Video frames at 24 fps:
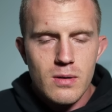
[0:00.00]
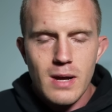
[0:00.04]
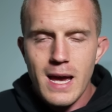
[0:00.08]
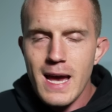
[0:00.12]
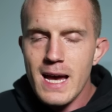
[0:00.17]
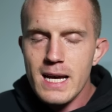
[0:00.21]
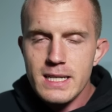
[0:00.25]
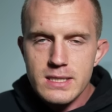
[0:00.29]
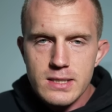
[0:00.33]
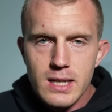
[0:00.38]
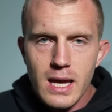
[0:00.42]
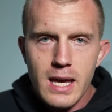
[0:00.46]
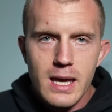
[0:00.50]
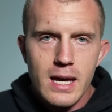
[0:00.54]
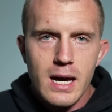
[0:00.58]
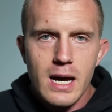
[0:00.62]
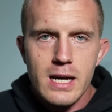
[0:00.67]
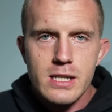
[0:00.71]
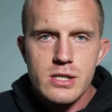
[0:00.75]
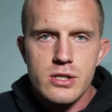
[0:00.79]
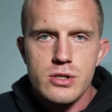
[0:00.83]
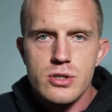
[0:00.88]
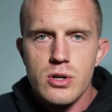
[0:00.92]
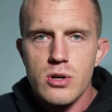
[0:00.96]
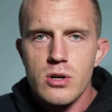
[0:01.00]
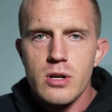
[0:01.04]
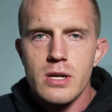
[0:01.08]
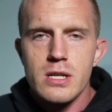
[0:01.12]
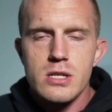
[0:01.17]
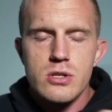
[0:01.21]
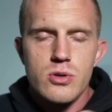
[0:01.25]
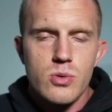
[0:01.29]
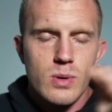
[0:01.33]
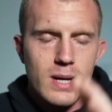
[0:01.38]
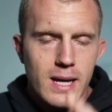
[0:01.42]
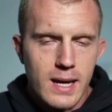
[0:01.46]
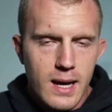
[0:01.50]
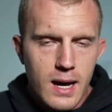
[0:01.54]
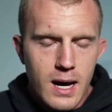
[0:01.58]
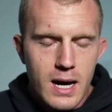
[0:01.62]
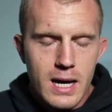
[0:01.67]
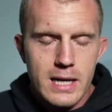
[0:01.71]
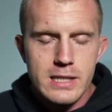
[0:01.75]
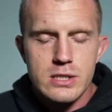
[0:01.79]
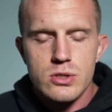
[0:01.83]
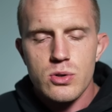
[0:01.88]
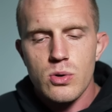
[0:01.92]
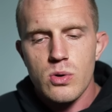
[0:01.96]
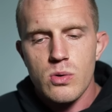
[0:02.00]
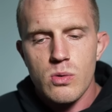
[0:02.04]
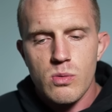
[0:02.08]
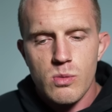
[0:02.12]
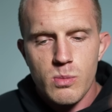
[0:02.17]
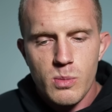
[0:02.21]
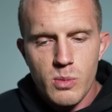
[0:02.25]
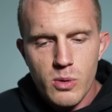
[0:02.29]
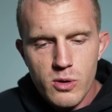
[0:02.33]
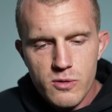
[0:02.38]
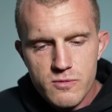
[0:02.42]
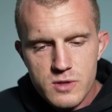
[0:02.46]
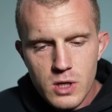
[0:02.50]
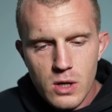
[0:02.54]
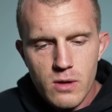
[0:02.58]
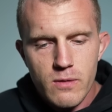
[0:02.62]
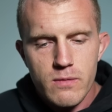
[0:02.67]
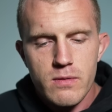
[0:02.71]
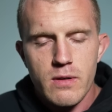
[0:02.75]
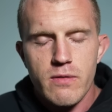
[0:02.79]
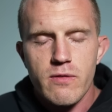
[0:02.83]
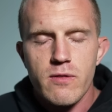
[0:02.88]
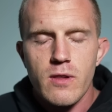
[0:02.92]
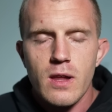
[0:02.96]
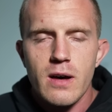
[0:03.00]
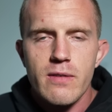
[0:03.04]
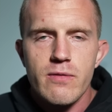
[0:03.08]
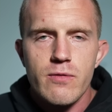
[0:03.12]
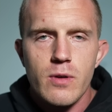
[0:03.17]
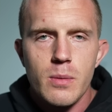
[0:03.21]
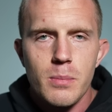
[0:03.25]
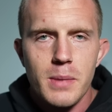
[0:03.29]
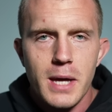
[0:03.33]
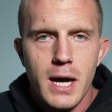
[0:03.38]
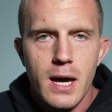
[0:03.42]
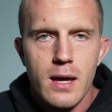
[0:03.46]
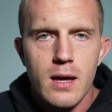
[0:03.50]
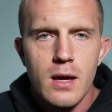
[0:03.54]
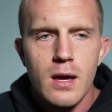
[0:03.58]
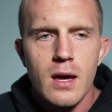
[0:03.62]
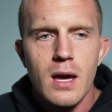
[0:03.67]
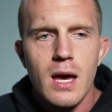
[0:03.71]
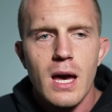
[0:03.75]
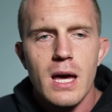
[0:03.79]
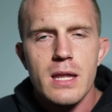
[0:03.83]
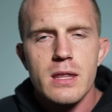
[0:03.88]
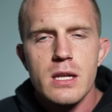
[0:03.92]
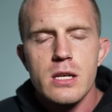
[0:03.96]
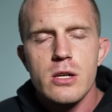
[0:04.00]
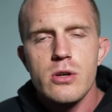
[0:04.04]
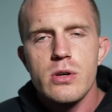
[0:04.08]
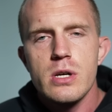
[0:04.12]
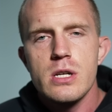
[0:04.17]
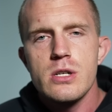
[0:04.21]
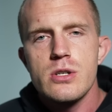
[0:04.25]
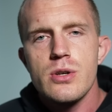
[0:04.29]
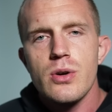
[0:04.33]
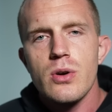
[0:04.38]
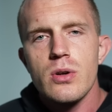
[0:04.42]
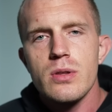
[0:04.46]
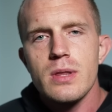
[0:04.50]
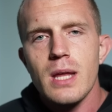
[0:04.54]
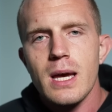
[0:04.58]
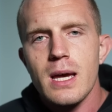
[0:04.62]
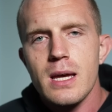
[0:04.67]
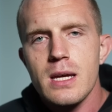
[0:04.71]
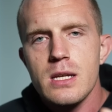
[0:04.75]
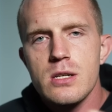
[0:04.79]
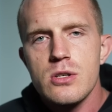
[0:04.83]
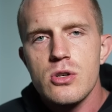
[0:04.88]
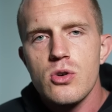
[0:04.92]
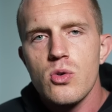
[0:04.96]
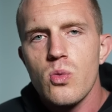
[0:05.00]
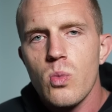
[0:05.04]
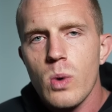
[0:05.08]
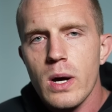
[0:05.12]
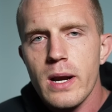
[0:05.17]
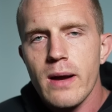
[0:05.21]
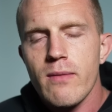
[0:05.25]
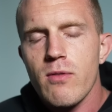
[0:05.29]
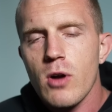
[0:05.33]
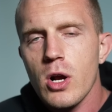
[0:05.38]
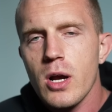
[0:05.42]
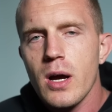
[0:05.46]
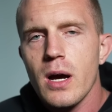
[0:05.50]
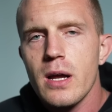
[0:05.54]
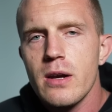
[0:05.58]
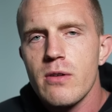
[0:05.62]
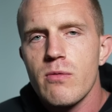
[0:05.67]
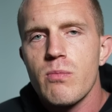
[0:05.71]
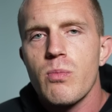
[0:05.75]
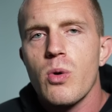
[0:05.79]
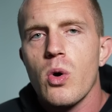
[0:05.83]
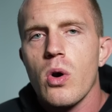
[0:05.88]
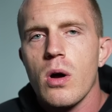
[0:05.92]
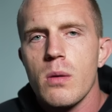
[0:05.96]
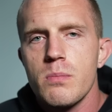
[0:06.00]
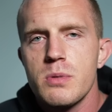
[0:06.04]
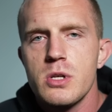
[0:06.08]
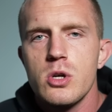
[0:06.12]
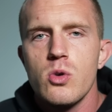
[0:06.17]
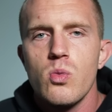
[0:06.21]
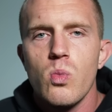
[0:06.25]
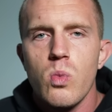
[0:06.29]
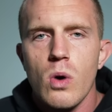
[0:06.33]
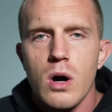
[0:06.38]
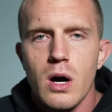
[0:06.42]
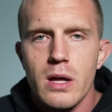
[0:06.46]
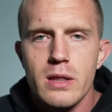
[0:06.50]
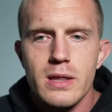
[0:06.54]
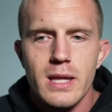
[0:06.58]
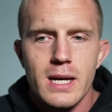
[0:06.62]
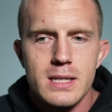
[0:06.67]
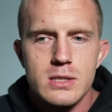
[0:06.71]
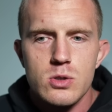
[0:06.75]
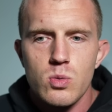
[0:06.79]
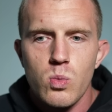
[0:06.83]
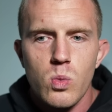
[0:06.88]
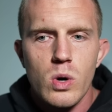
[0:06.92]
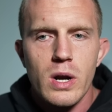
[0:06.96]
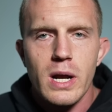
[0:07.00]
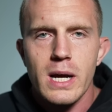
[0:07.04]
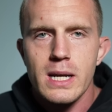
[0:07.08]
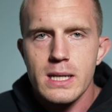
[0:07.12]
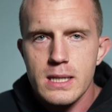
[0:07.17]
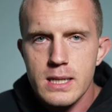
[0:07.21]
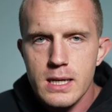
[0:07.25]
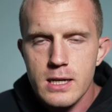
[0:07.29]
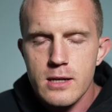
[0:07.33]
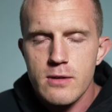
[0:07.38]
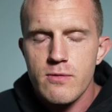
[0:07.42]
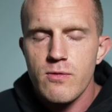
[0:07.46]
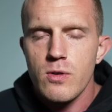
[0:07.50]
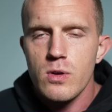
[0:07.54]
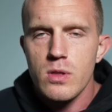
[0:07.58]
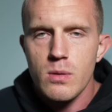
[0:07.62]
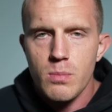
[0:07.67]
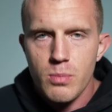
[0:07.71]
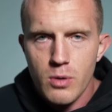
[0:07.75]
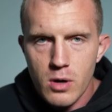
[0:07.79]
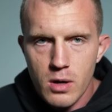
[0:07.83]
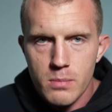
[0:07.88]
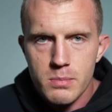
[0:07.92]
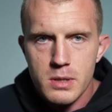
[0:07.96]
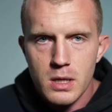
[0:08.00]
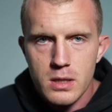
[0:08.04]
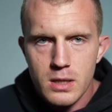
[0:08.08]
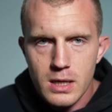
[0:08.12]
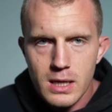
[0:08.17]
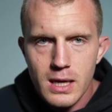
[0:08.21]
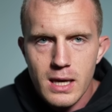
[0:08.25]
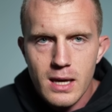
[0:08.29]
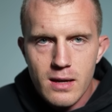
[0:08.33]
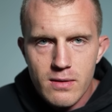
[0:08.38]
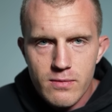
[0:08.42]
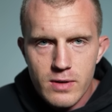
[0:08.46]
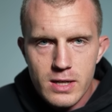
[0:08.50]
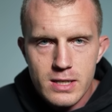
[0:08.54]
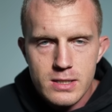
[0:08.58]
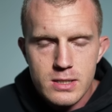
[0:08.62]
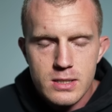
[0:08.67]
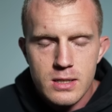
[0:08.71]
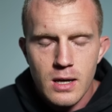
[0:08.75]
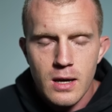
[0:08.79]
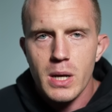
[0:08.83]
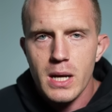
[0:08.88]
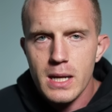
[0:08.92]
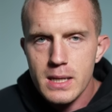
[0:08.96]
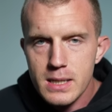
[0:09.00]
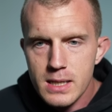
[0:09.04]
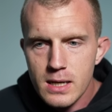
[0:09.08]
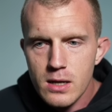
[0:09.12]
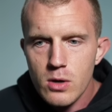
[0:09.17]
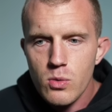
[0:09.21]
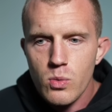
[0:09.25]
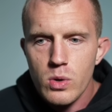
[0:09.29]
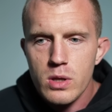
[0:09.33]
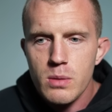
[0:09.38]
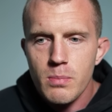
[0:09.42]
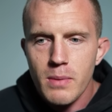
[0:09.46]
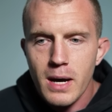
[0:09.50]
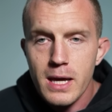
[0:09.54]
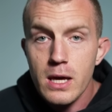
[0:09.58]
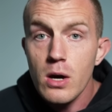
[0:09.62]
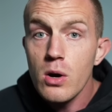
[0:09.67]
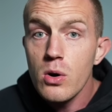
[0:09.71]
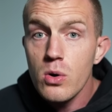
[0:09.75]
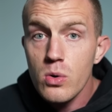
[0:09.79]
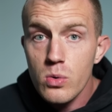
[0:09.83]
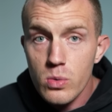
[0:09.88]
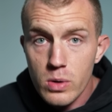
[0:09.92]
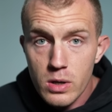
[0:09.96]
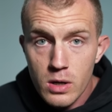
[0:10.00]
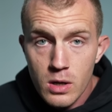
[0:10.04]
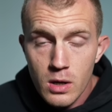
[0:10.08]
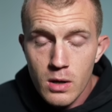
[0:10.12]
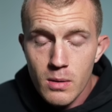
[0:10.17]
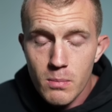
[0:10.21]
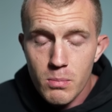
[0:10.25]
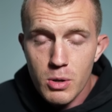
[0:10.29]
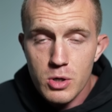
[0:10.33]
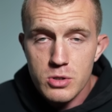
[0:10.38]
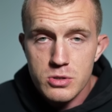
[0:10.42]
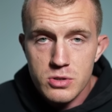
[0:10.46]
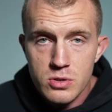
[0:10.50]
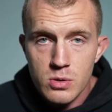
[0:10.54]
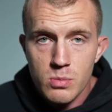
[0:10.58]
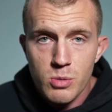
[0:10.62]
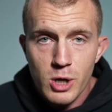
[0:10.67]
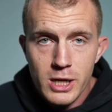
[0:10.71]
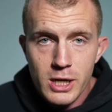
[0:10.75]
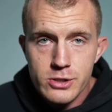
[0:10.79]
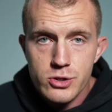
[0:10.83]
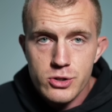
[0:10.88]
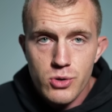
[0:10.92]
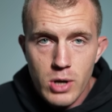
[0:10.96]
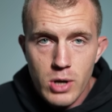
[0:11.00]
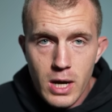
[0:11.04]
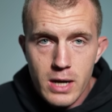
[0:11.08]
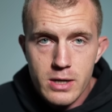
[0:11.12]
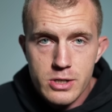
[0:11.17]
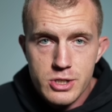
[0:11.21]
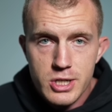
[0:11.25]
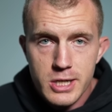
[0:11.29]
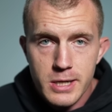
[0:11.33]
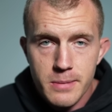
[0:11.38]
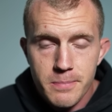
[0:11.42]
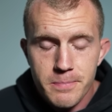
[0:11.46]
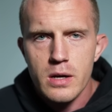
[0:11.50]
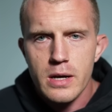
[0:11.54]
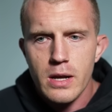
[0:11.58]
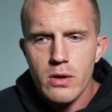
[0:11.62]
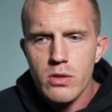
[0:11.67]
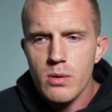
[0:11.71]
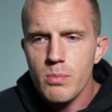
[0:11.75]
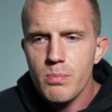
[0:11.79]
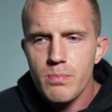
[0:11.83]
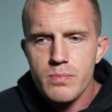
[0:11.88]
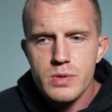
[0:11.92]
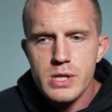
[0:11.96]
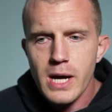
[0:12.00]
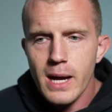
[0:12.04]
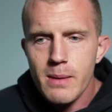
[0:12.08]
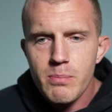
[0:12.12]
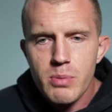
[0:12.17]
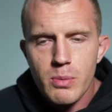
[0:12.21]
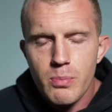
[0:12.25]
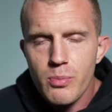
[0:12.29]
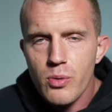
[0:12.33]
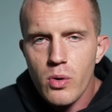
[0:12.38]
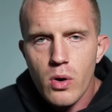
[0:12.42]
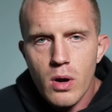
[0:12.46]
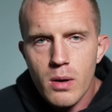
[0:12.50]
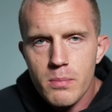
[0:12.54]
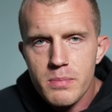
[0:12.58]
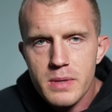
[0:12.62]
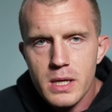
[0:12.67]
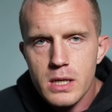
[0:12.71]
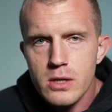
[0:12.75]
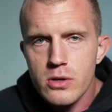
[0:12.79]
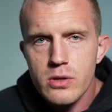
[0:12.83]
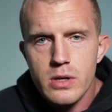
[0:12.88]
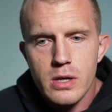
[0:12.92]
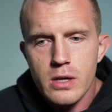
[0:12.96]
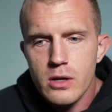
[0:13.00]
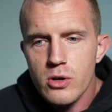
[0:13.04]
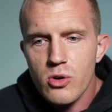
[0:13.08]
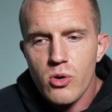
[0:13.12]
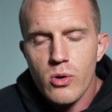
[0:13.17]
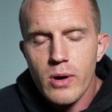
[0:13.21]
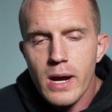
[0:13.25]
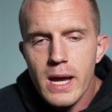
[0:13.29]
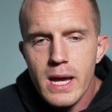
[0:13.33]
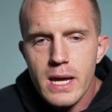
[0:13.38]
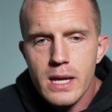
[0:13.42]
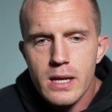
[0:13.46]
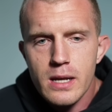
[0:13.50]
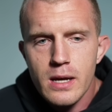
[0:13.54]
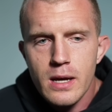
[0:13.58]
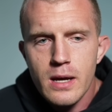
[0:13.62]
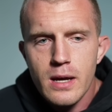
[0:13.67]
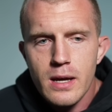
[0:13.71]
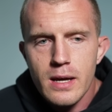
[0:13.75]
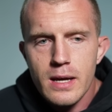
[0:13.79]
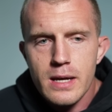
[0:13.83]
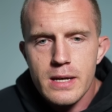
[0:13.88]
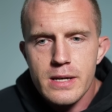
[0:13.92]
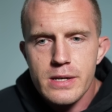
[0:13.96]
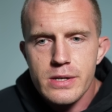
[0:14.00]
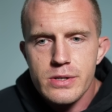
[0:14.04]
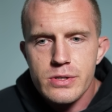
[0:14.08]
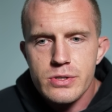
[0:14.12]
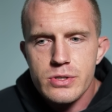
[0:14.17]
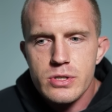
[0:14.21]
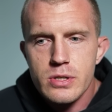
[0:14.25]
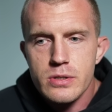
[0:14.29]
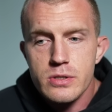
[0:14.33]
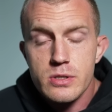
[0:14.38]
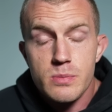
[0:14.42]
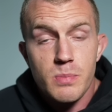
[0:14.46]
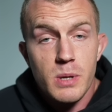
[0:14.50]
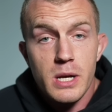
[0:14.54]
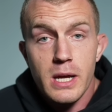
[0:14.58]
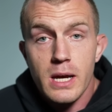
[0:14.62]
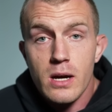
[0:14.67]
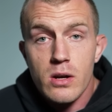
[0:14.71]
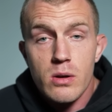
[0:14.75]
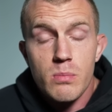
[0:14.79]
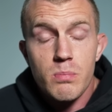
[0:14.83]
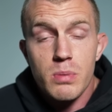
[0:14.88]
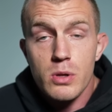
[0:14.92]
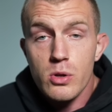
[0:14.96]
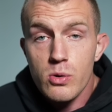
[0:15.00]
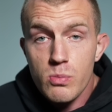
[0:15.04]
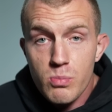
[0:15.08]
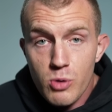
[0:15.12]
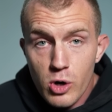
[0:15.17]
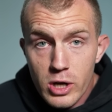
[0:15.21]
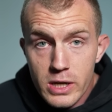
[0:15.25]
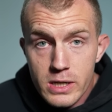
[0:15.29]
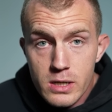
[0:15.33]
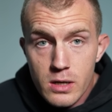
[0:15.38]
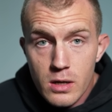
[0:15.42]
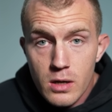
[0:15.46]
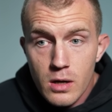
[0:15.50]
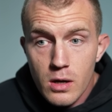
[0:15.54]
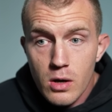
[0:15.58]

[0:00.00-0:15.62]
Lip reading: ask AI to turn it into a guide, so it removes all of the fluff from that. And then you can turn that into whatever kind of prompt you want. That's what I did for the prompt on the canvas, but I did it with my own personal brand strategy. Now, the type of prompt that you can create is spitting out a blueprint